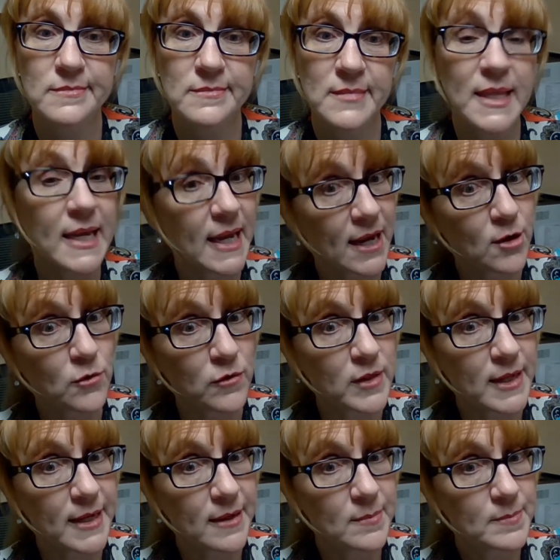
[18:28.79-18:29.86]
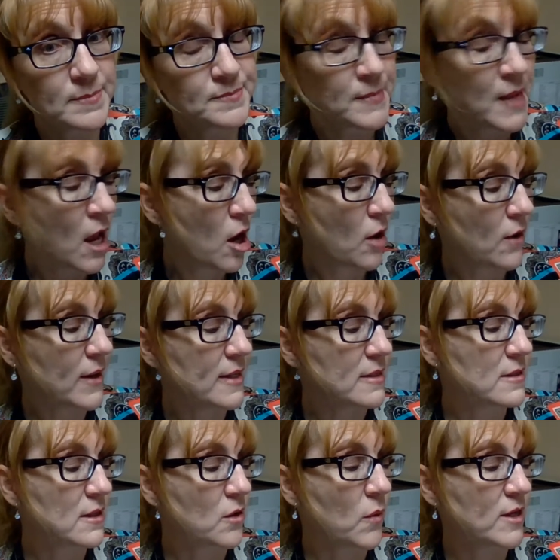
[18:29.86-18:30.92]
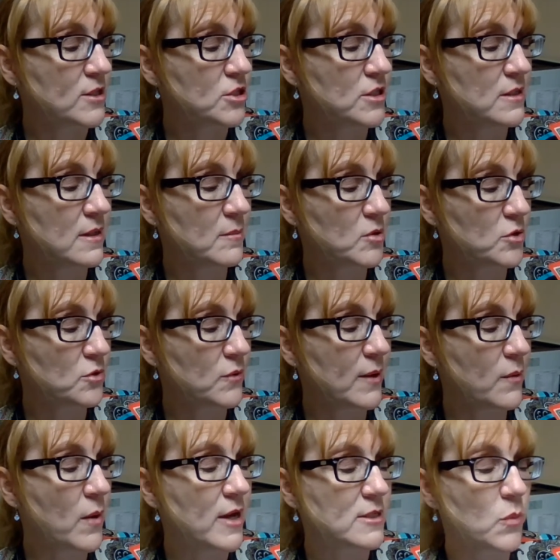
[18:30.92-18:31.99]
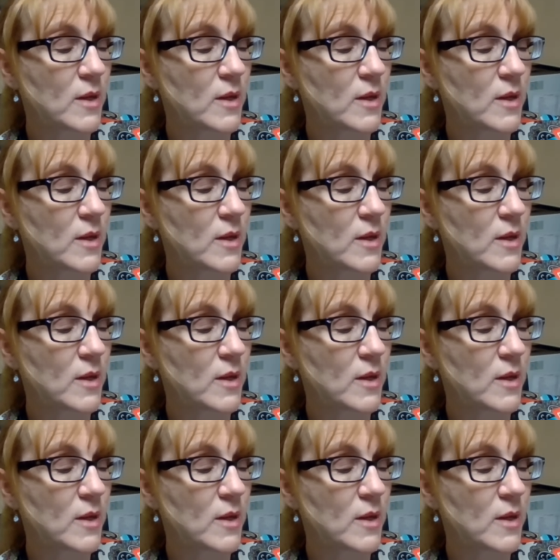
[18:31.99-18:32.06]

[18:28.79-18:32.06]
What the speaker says: Think carefully. All right, the question number 3 was,